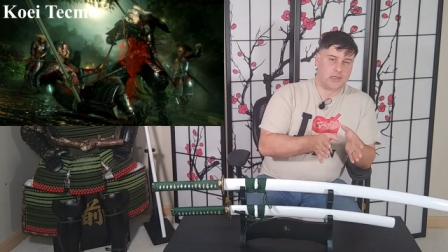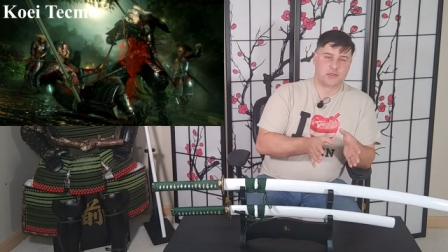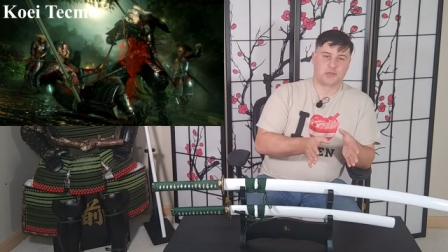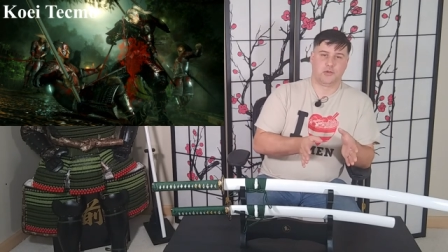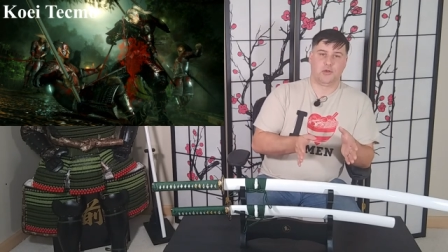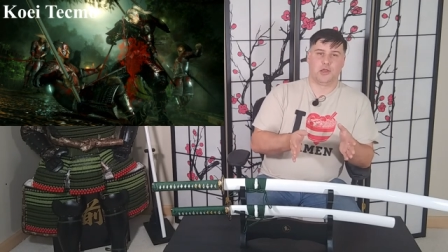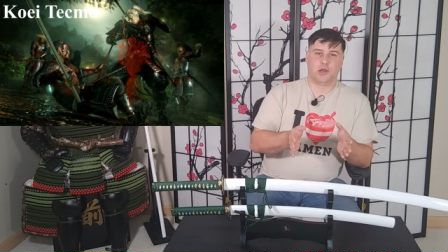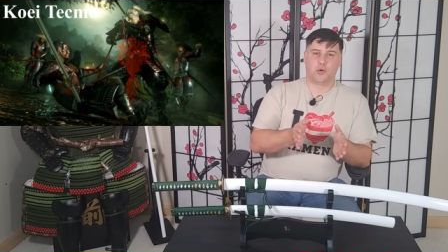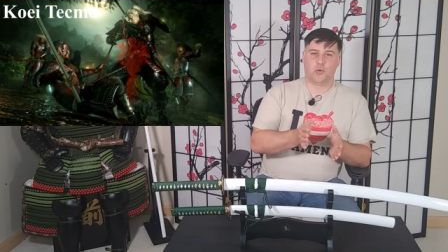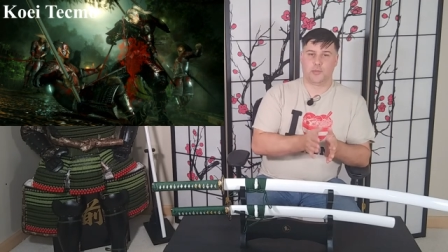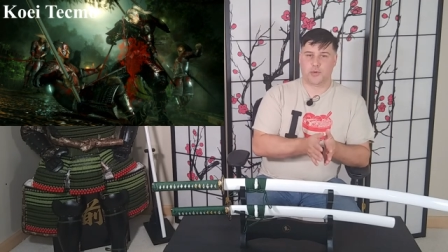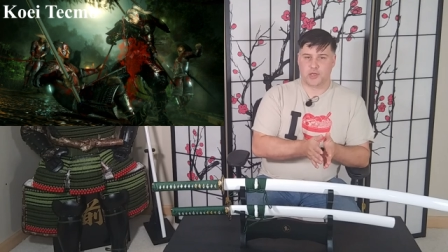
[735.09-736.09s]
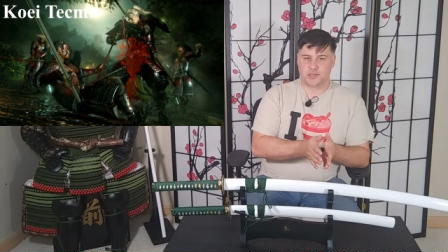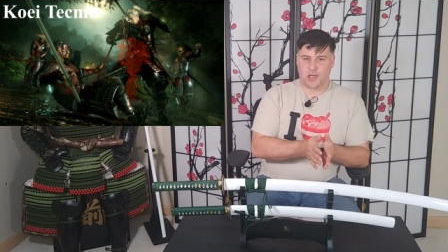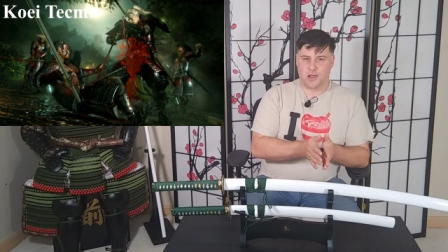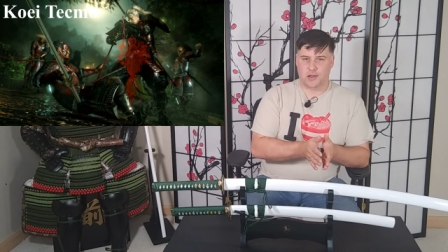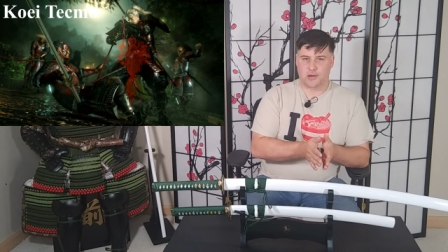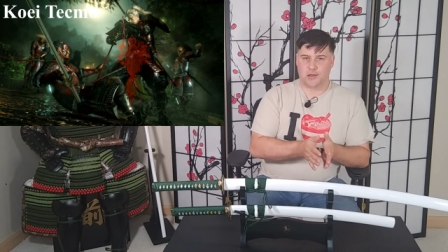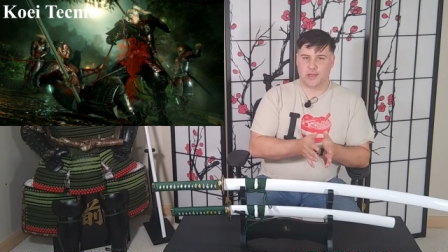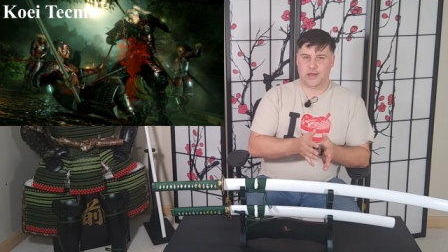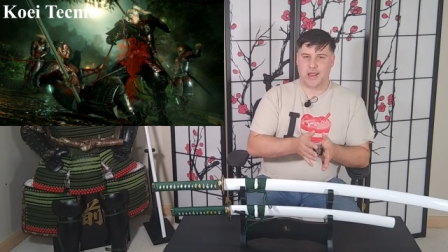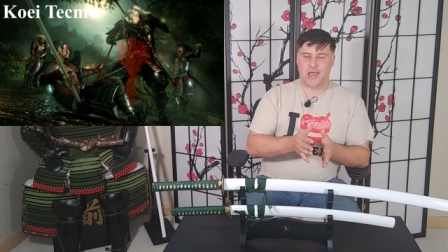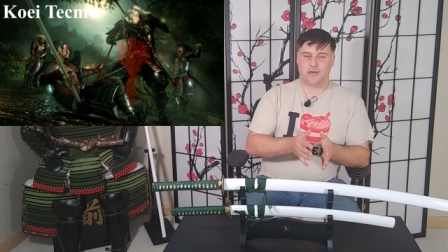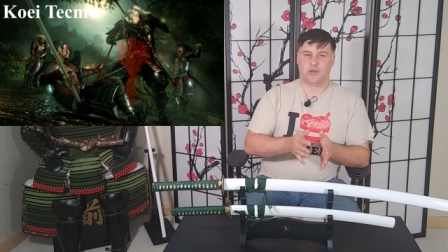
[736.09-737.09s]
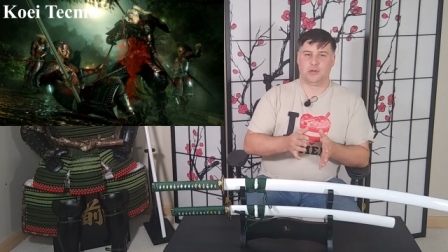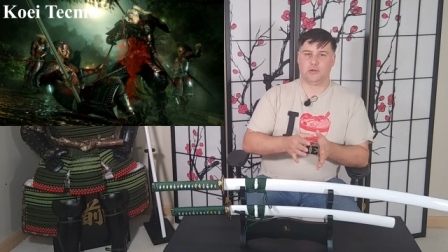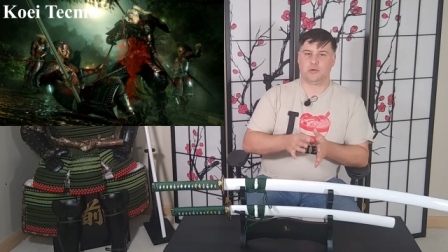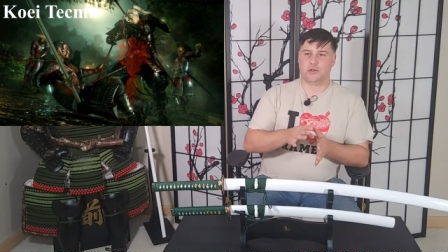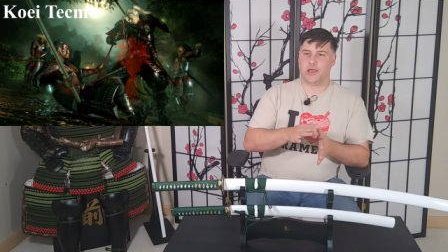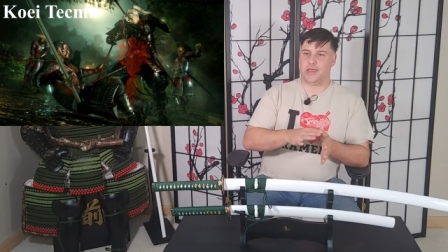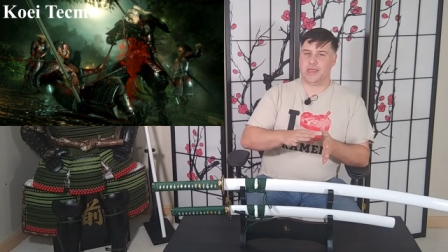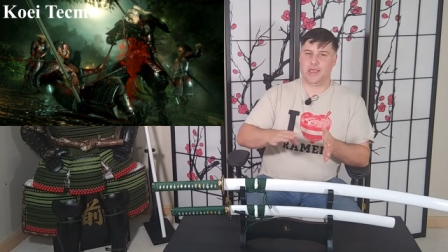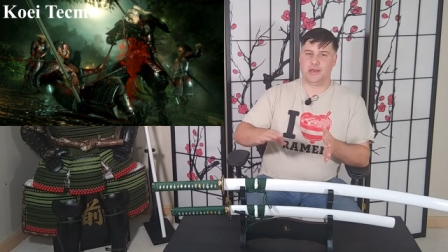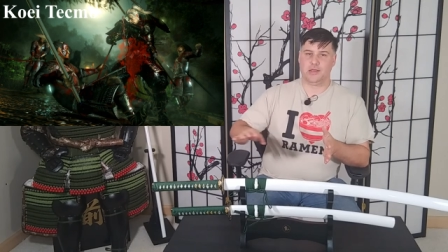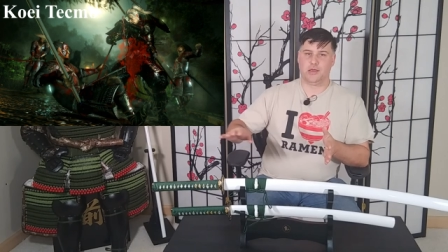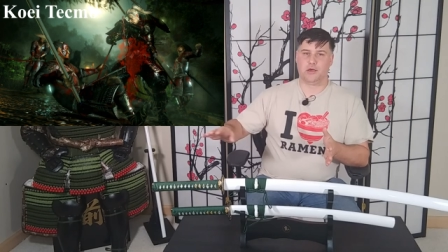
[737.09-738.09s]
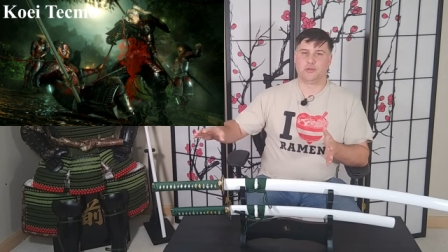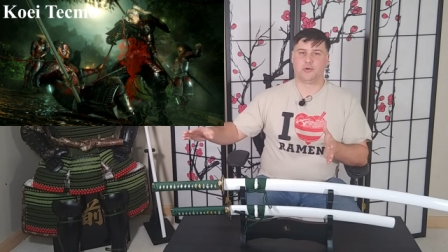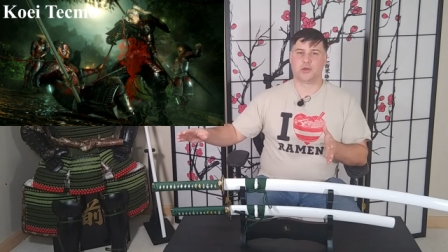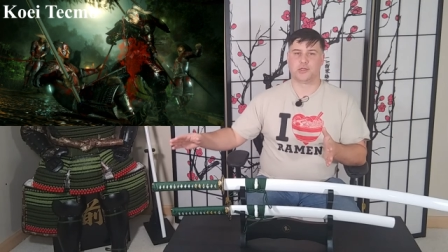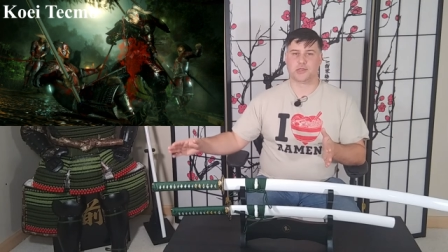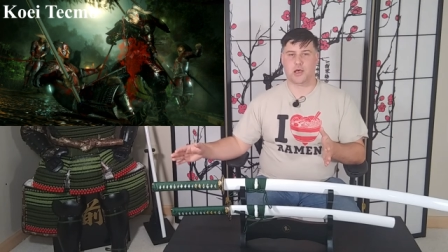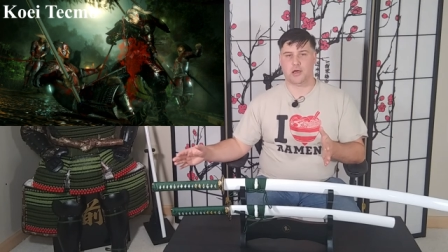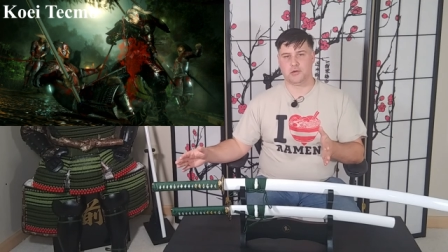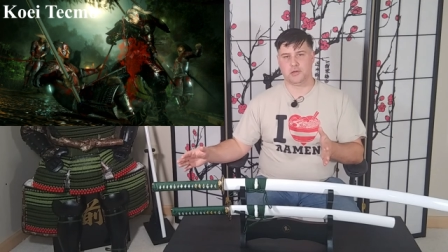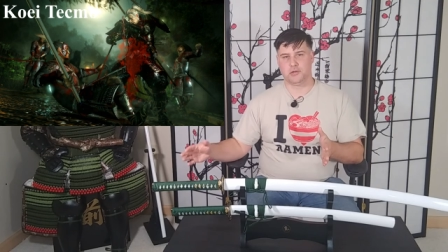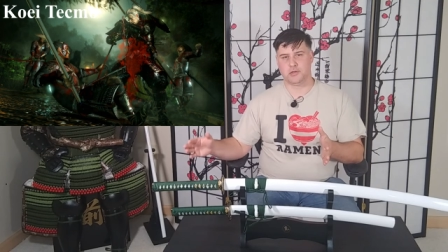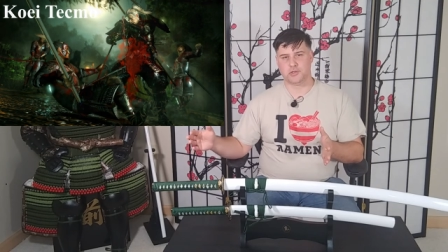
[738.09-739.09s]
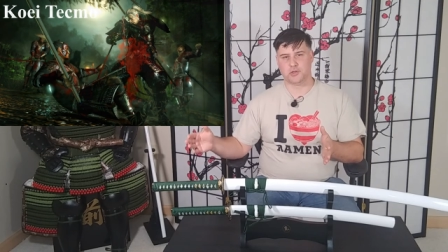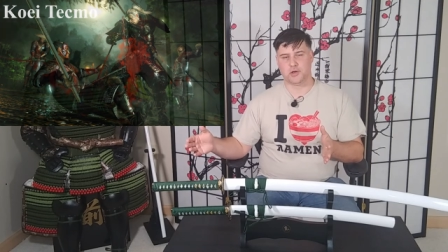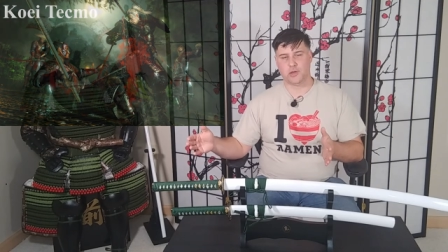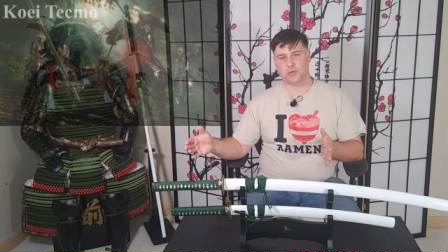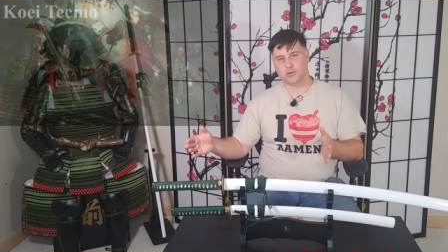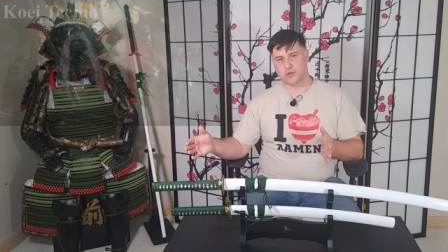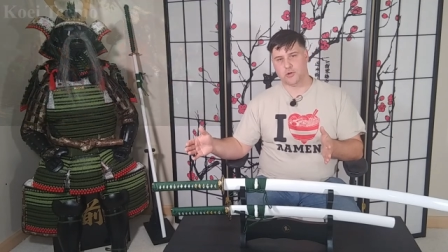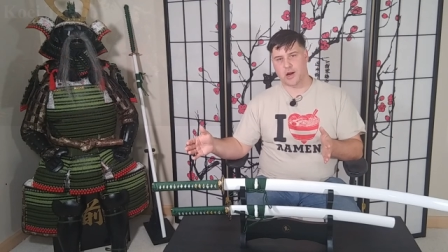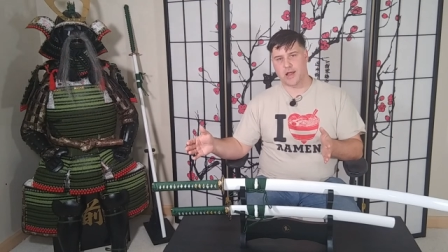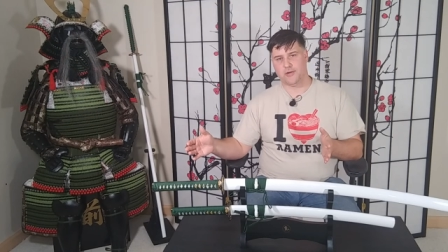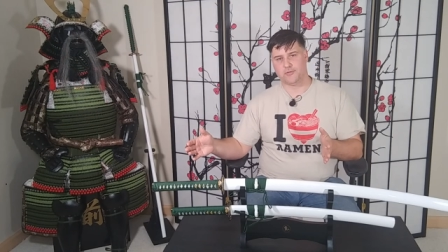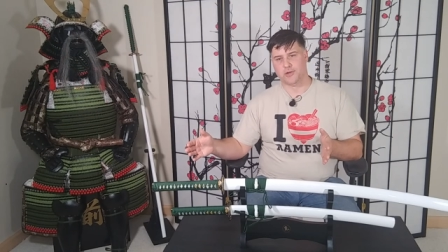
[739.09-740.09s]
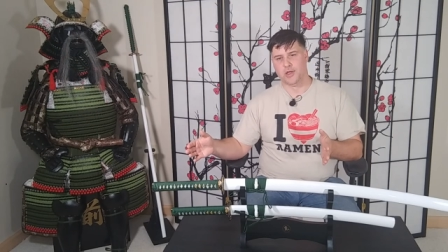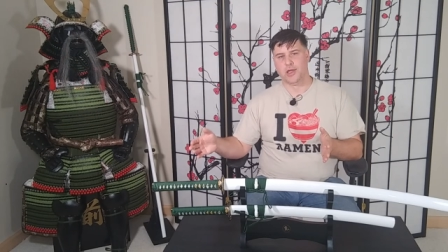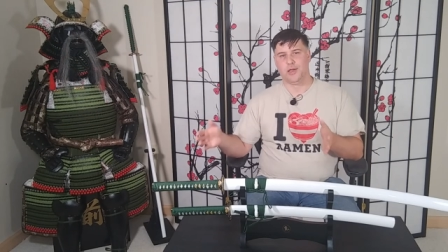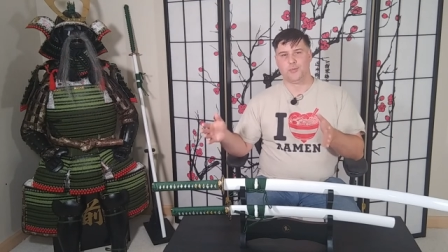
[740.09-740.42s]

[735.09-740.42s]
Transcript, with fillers: So you can equip a katana and have it look like any other katana that you're able to craft,